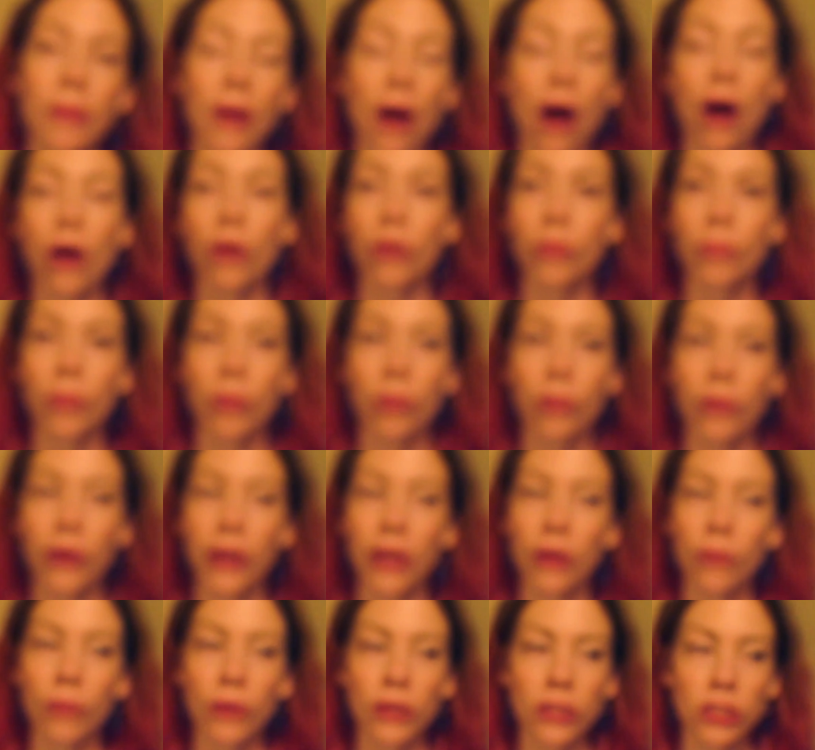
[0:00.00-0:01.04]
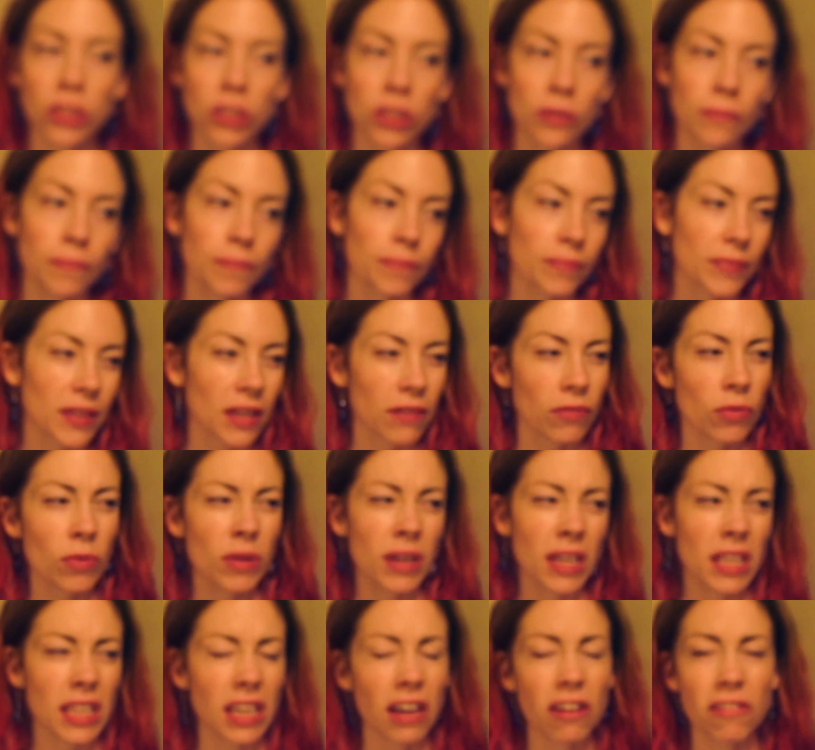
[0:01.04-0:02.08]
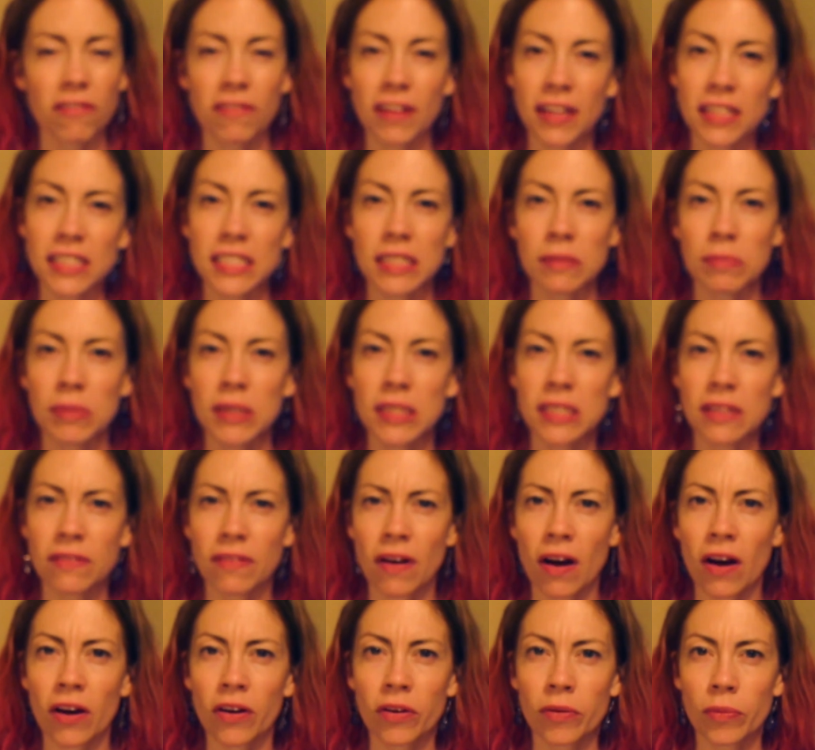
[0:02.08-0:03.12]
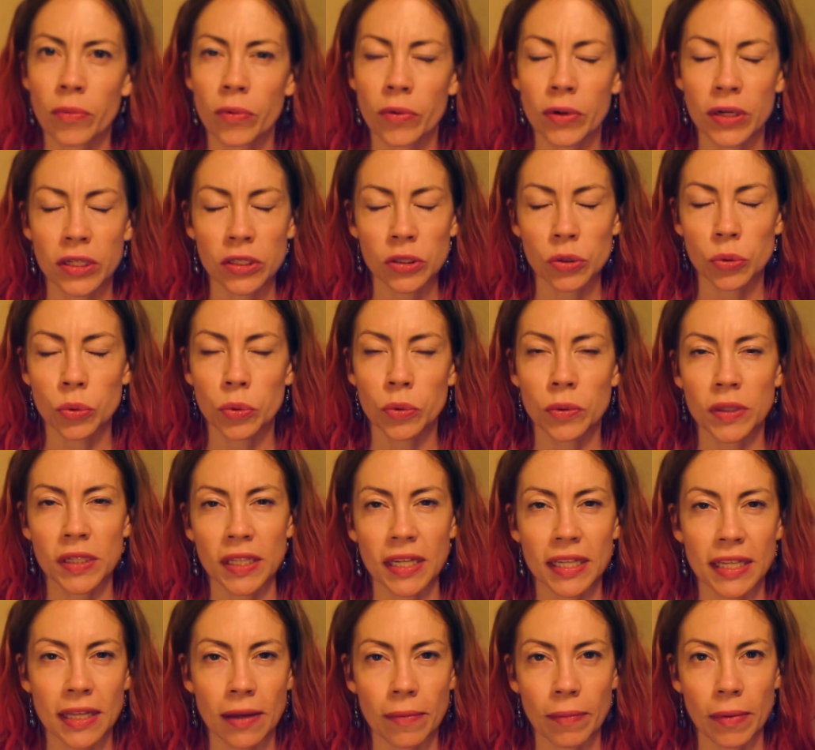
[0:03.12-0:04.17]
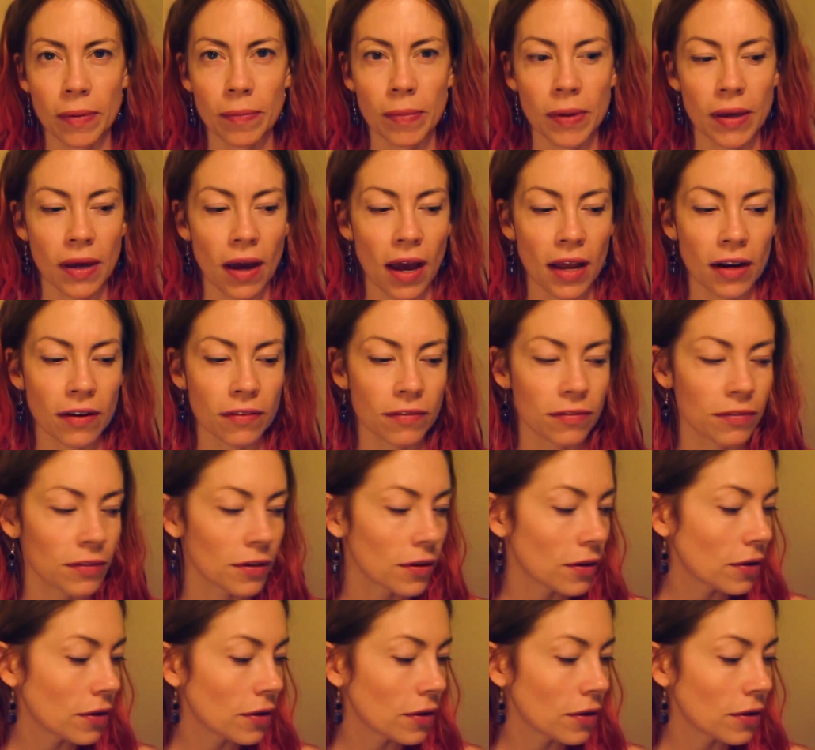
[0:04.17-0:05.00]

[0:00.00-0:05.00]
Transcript: be aquamarine, which if you want to get like a fancy piece of aquamarine jewelry, like that might be kind of,